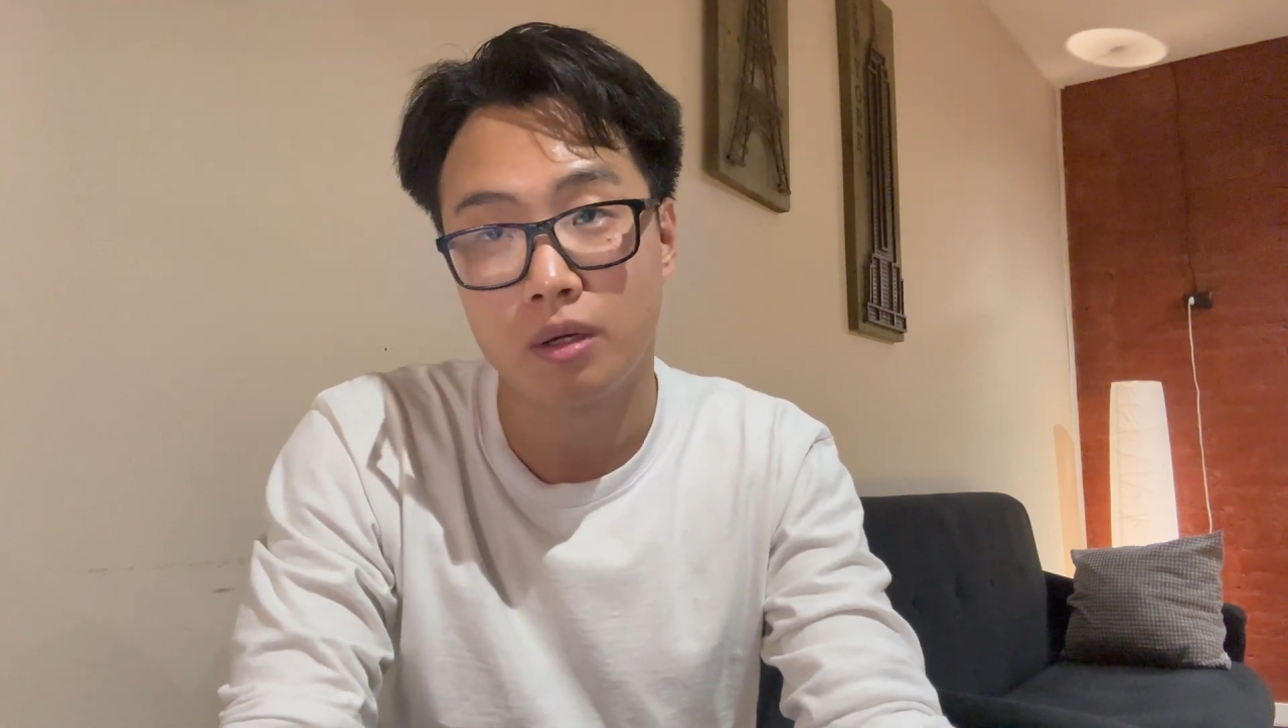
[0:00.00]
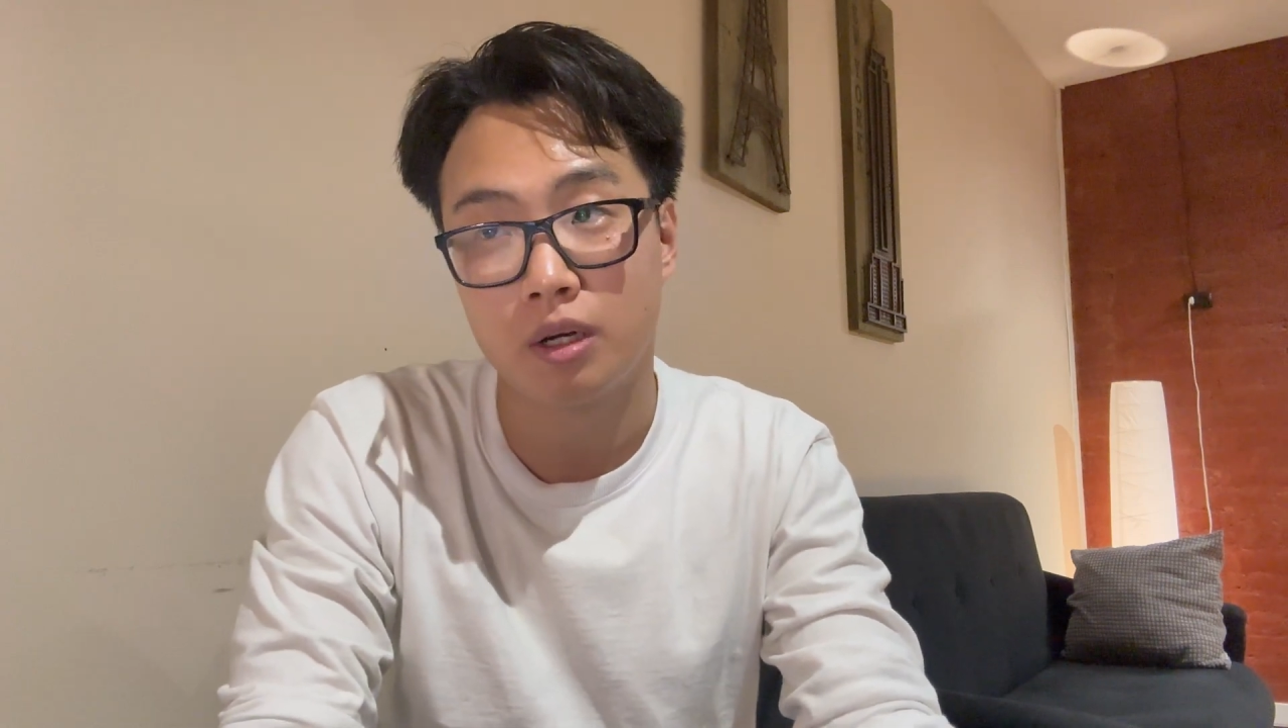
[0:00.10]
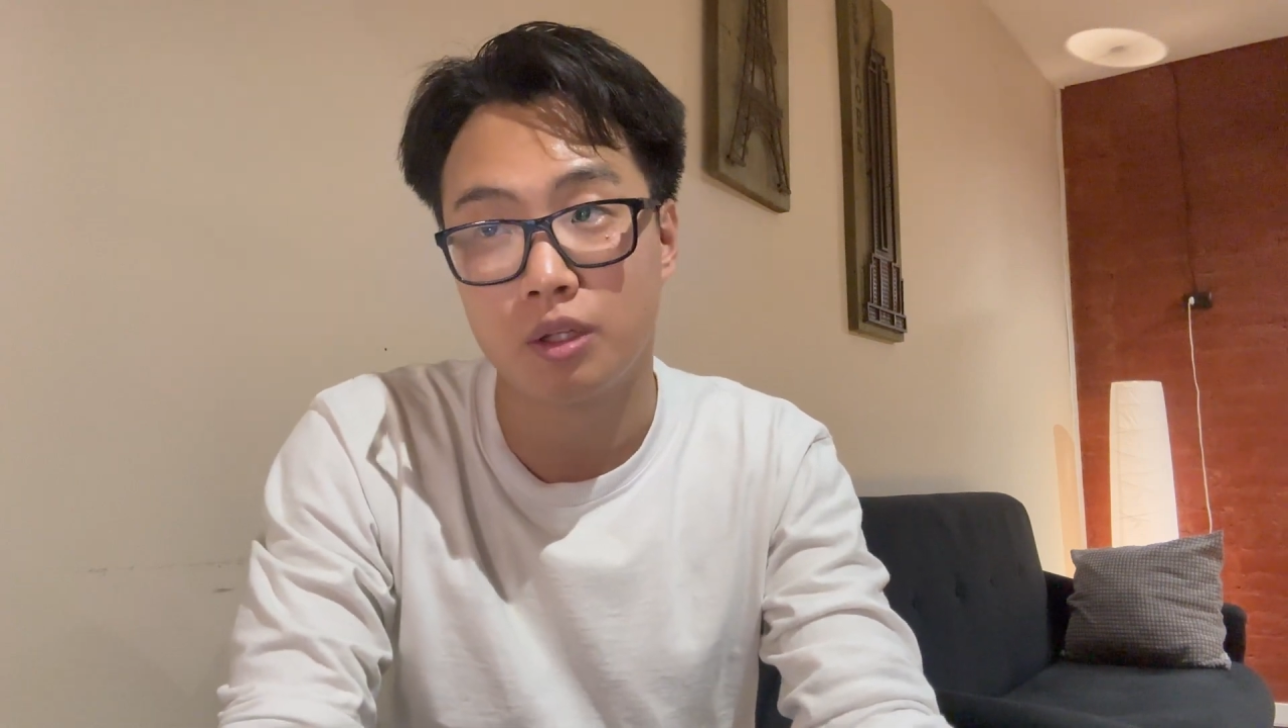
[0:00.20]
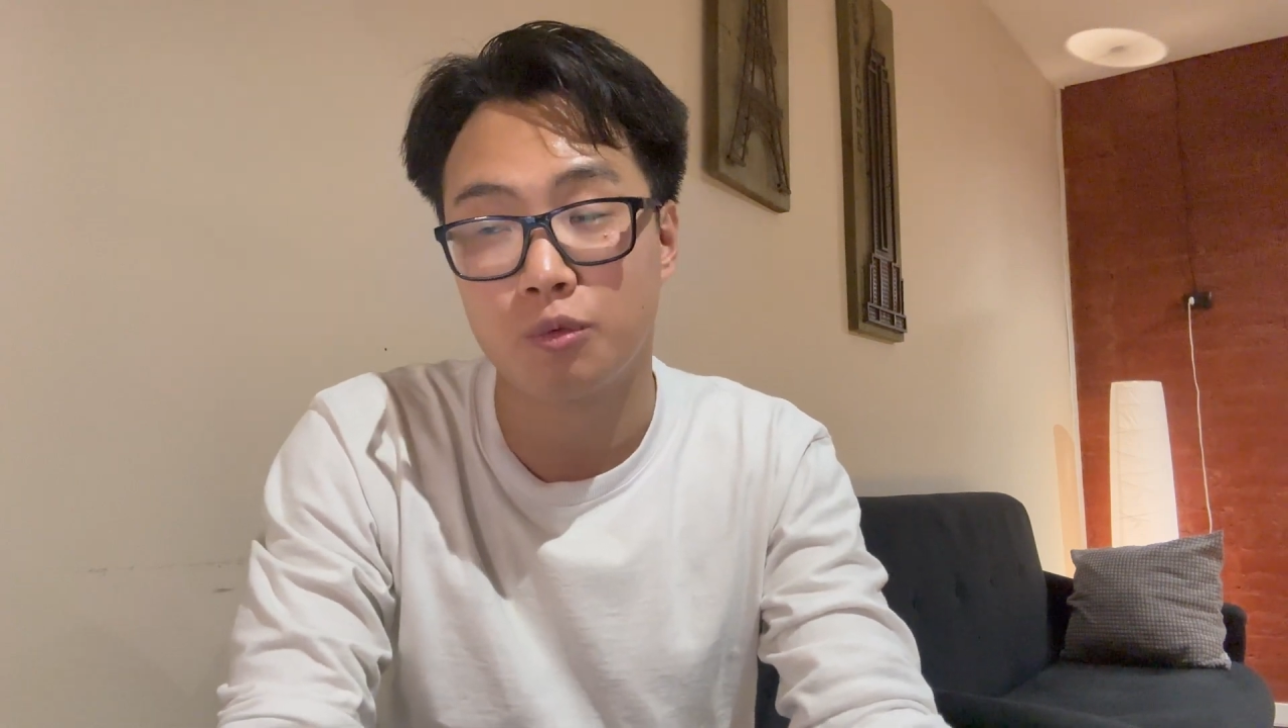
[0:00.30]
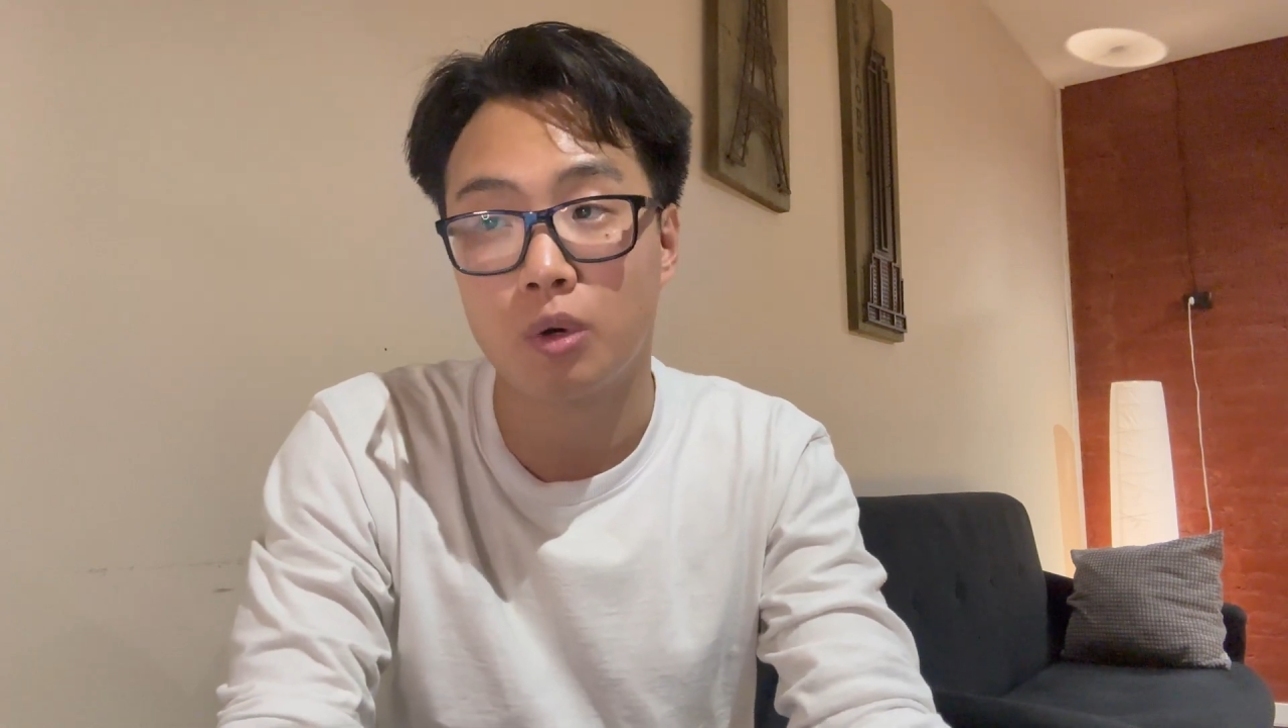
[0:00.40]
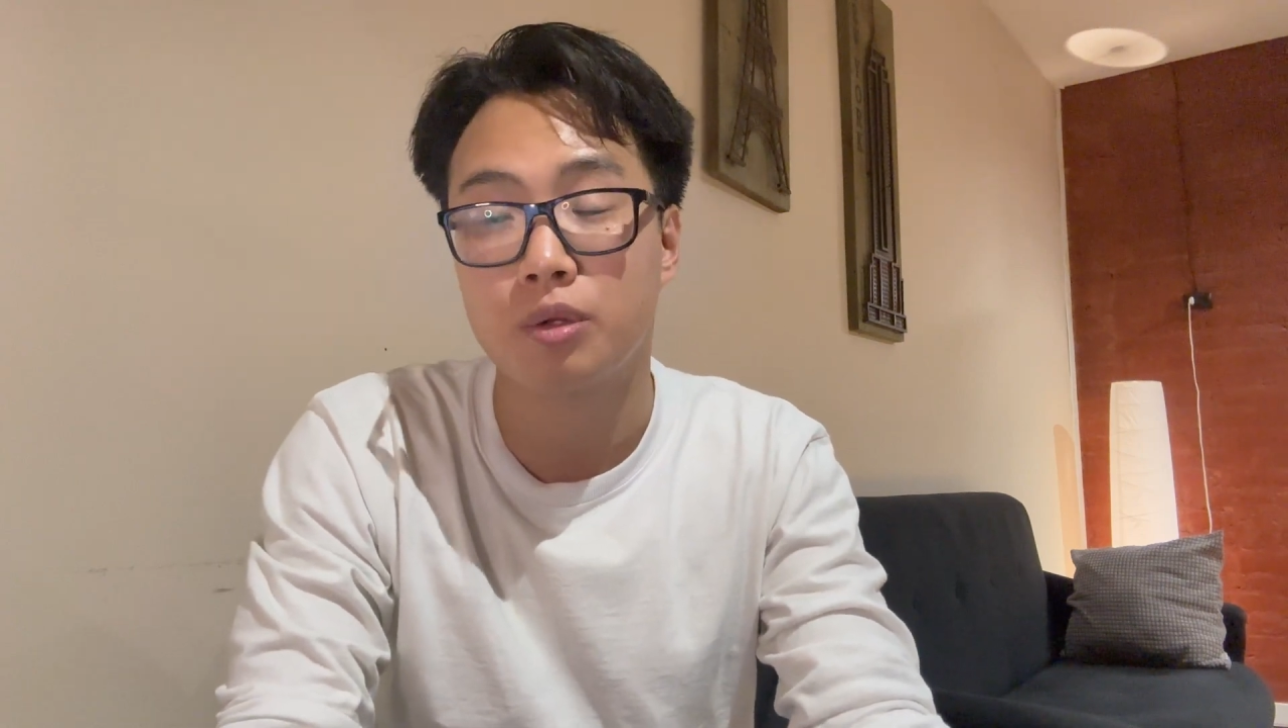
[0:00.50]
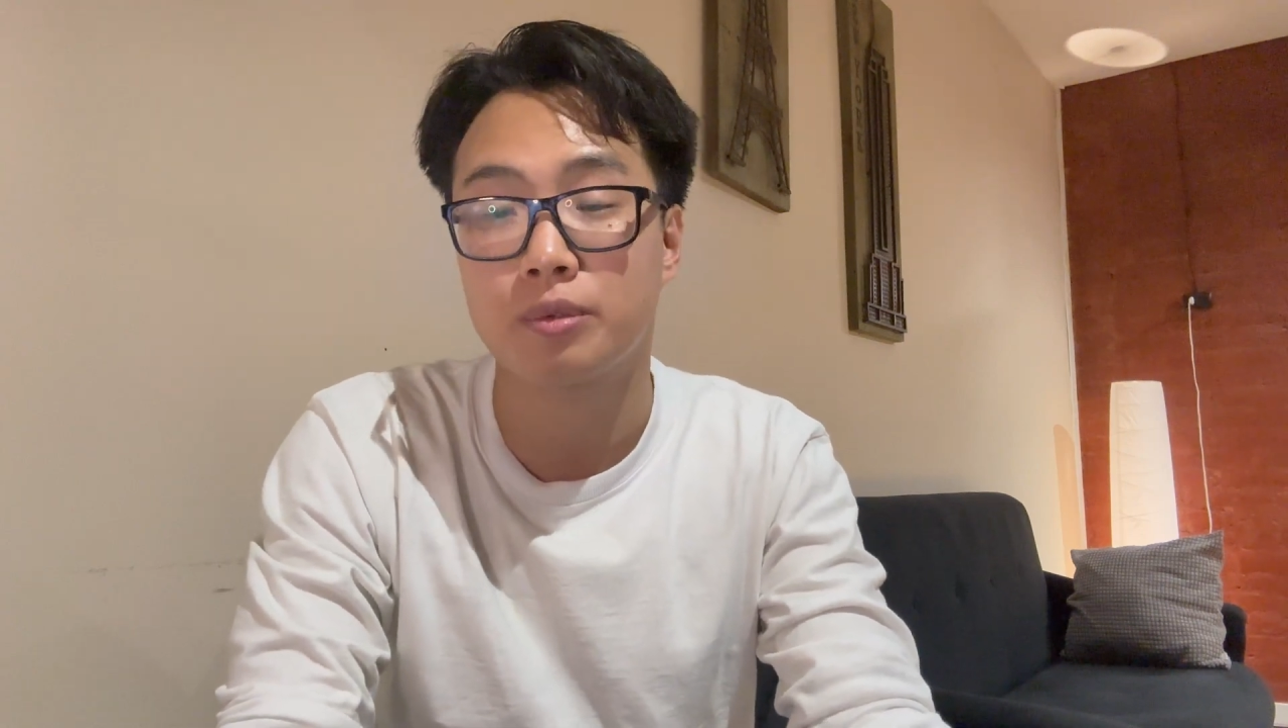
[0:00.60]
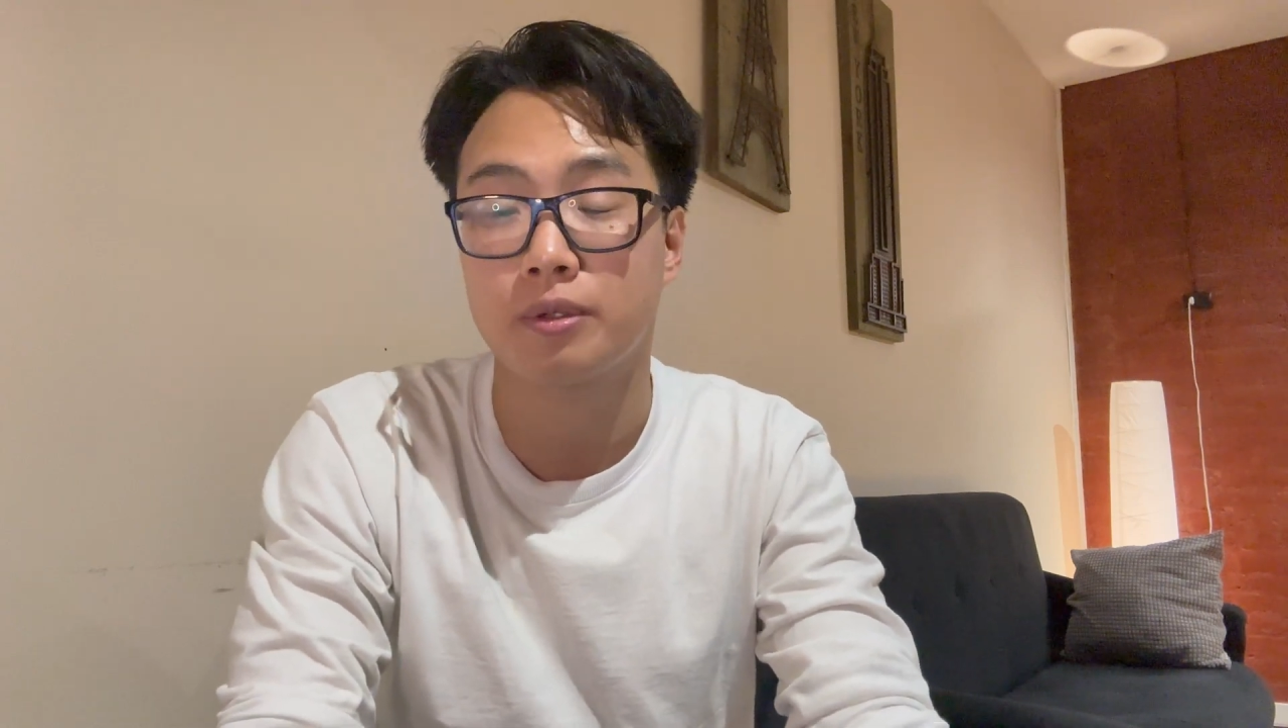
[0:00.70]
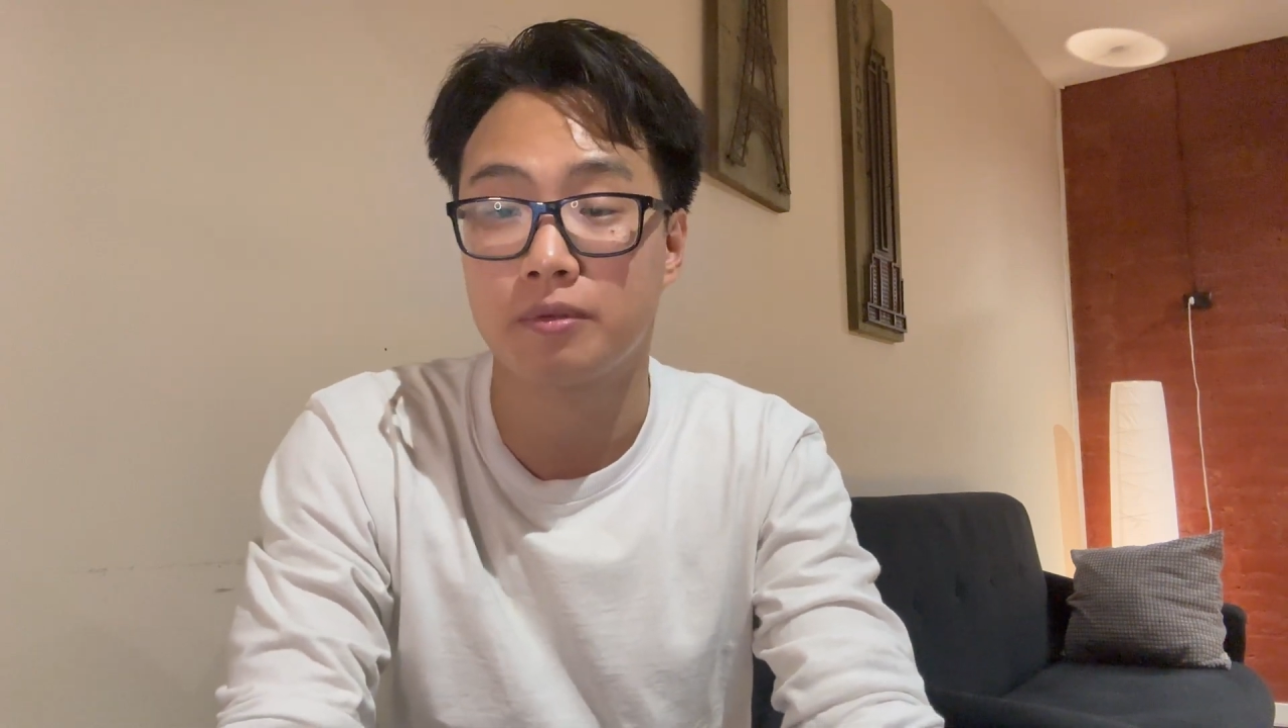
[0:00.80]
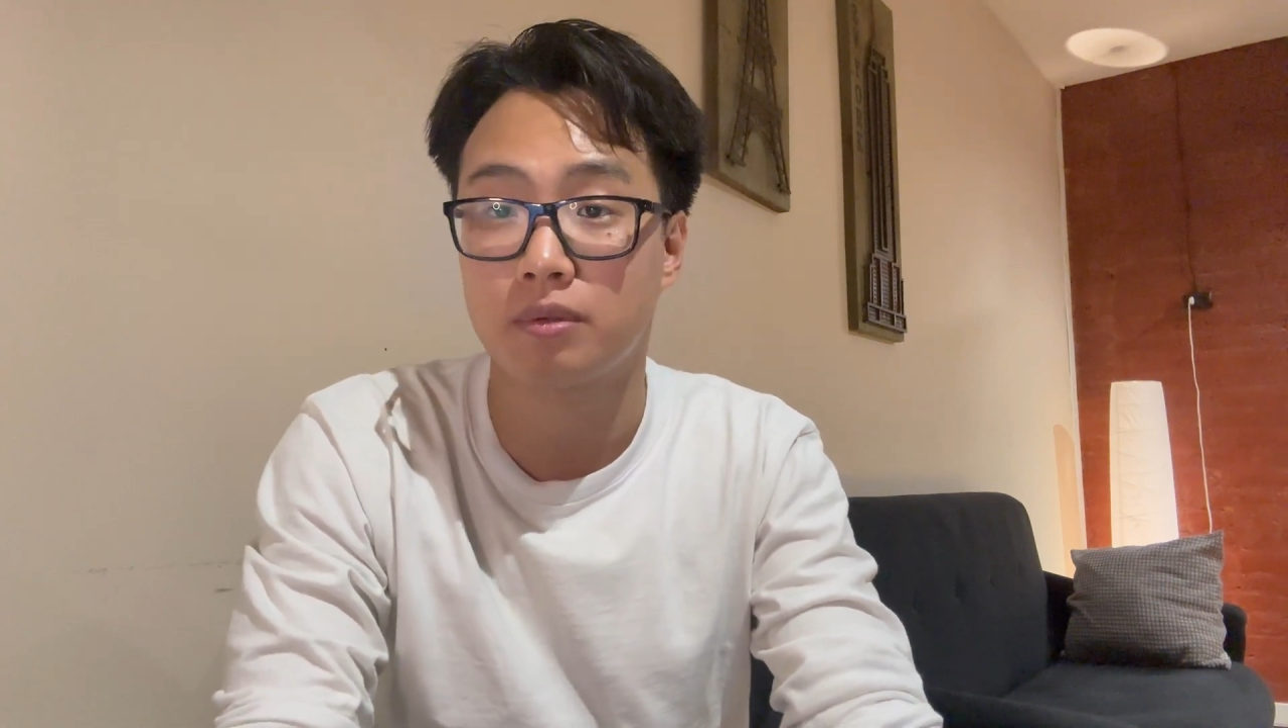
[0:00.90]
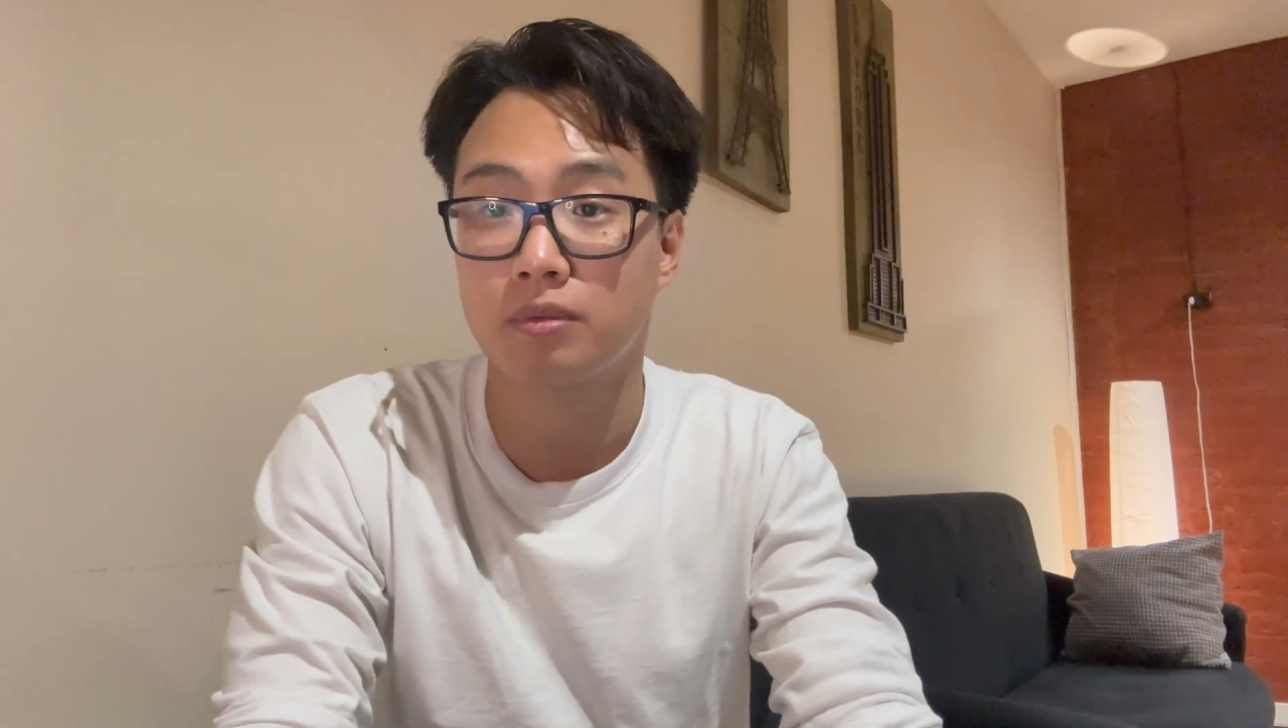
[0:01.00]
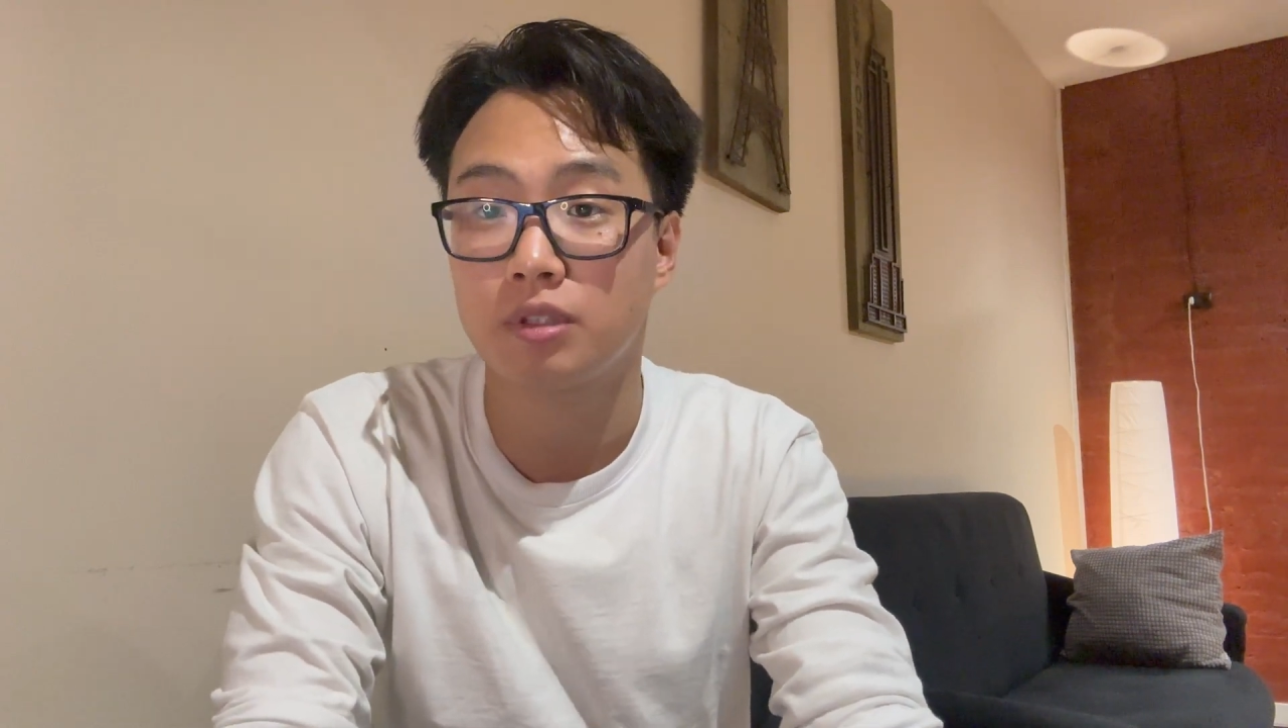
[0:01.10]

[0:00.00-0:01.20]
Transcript: kind of one of the